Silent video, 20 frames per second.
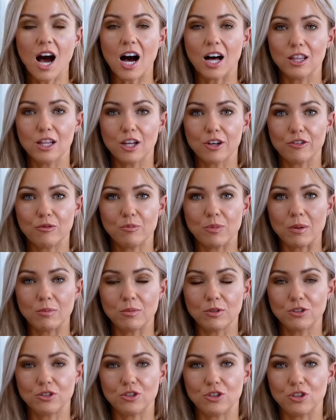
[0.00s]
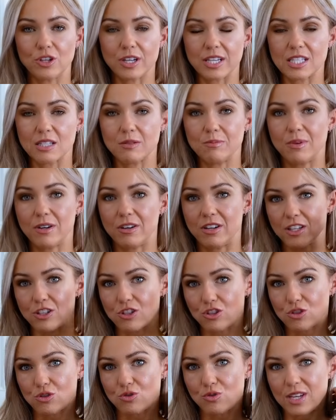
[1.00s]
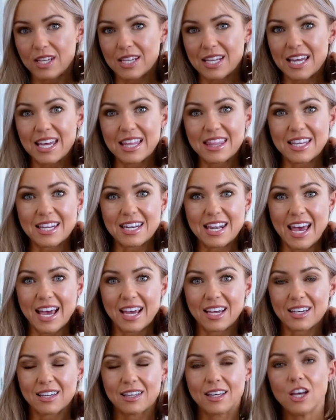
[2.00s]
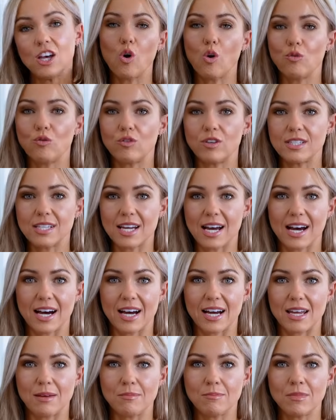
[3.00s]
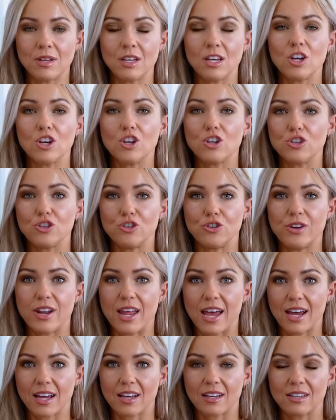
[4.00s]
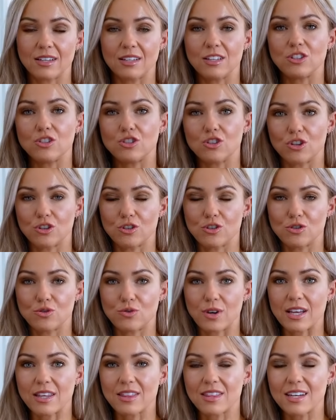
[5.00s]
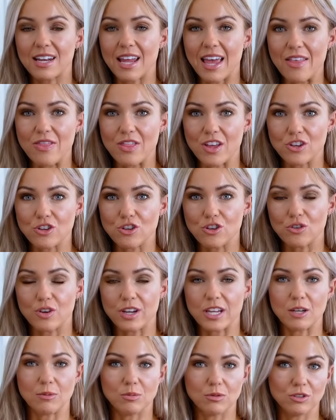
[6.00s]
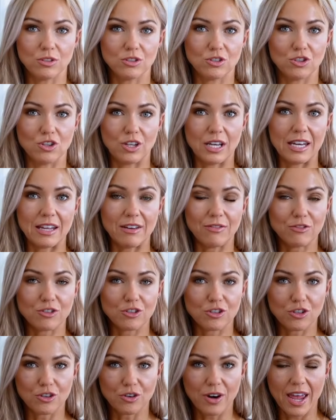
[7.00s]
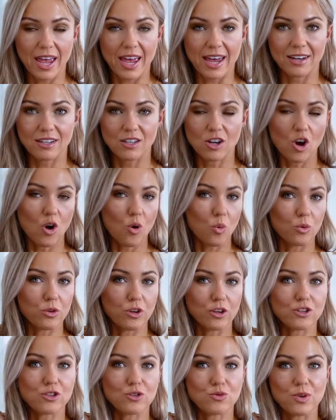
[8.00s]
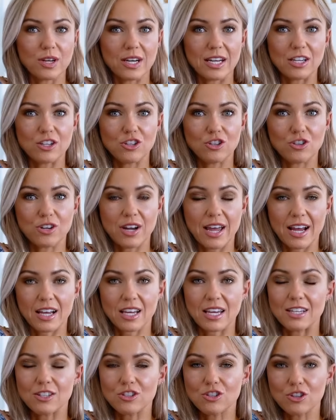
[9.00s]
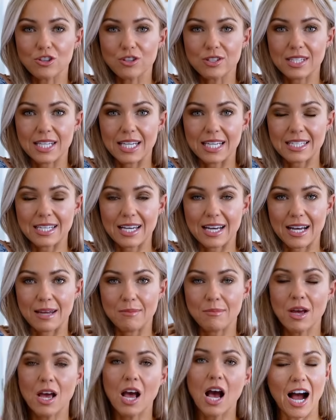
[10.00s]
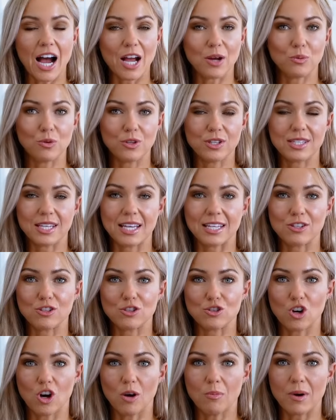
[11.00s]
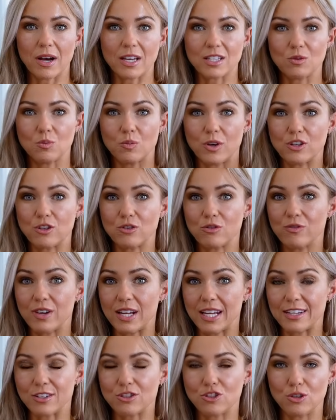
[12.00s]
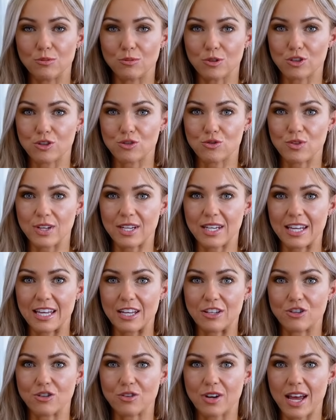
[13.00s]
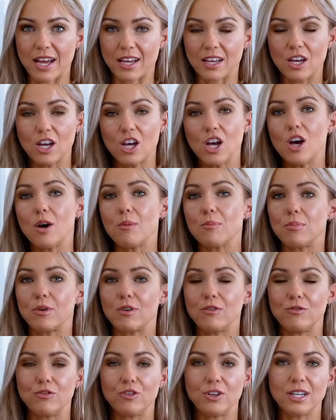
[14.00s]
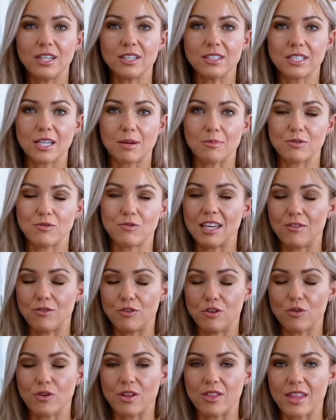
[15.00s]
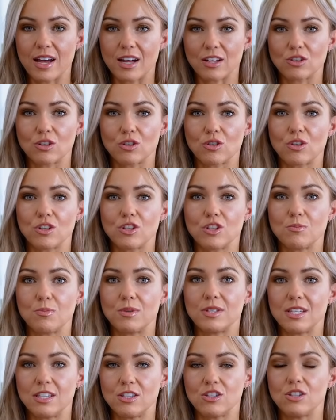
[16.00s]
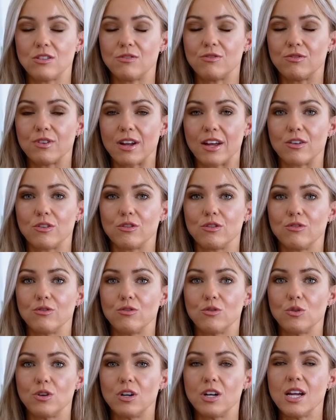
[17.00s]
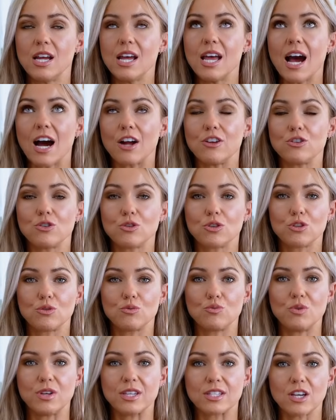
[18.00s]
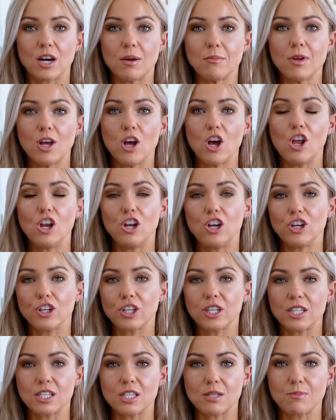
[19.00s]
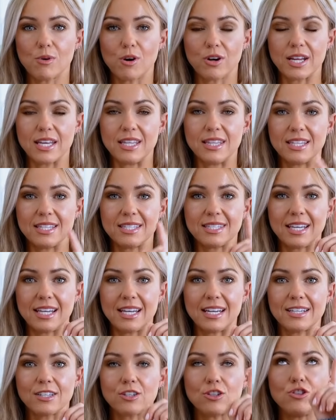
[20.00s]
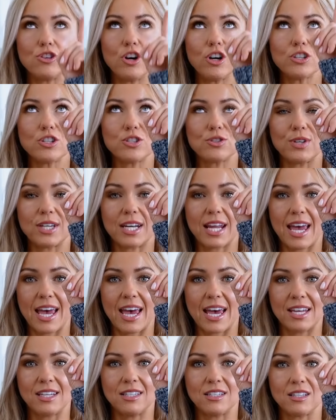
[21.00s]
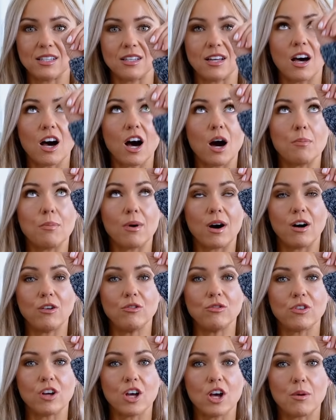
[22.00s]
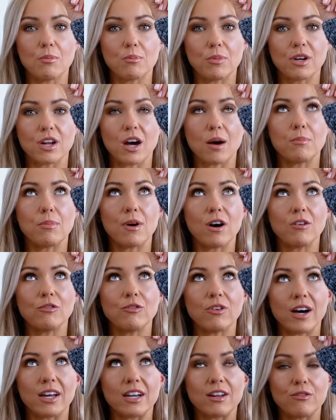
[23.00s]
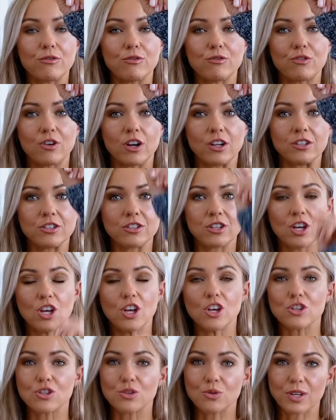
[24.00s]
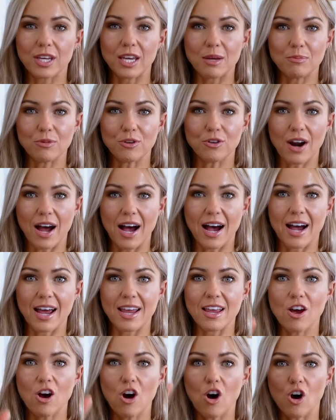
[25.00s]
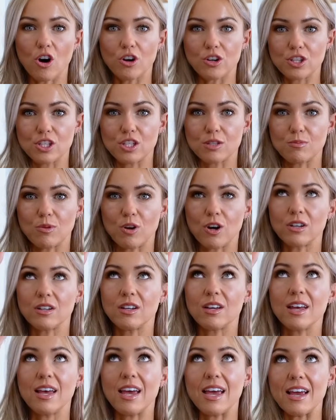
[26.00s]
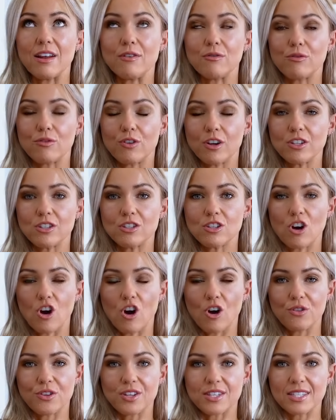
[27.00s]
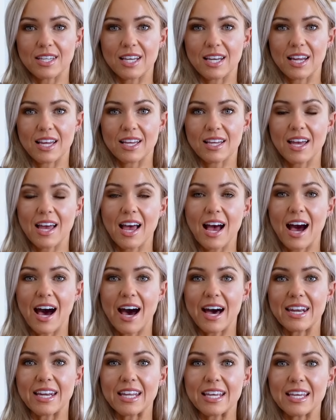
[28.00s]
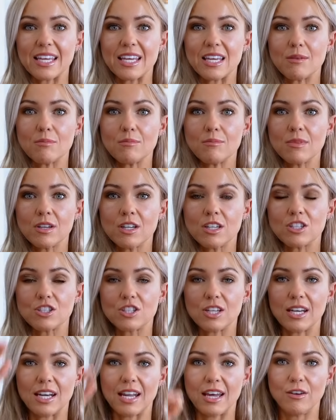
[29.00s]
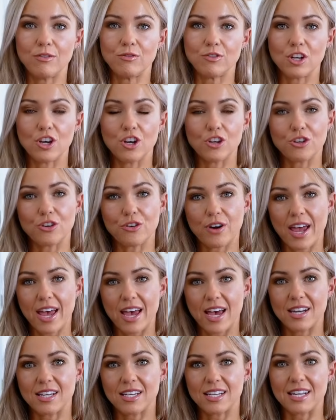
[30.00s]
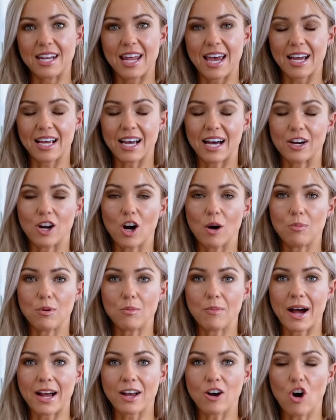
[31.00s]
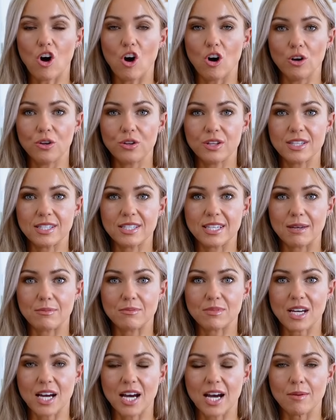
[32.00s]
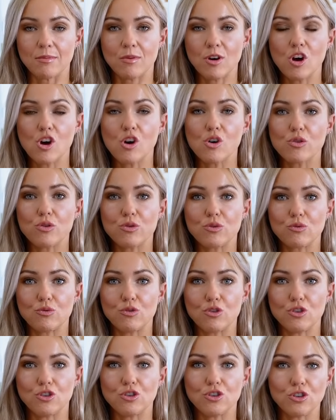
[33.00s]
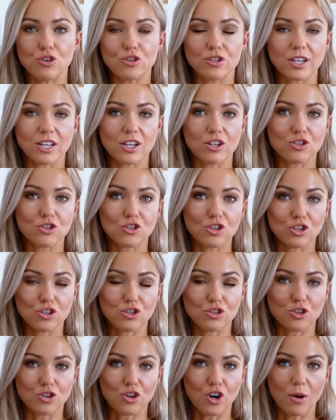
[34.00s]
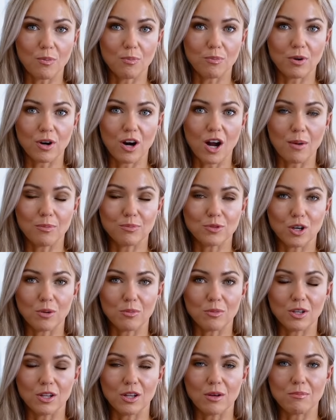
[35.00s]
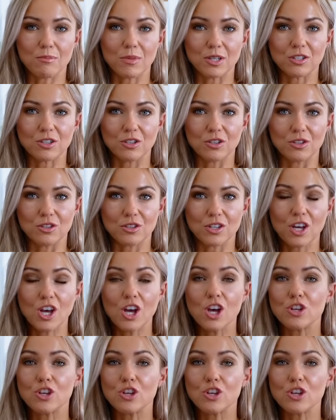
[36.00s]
A lot of people do experience strain in the neck. Over time, your neck does strengthen in that you're able to lift your head without straining your neck. It does take time. I would say stop as and when you're feeling too much strain in your neck. But a few little tips: if you're in that crunch position, flat on the floor, and you're going to raise up, look at a spot in the ceiling, not straight ahead, above, but above and in front. So keep your eye on a spot in front on the ceiling and aim to lift your head, neck and upper back all at the same time through using just your upper abdominal muscles.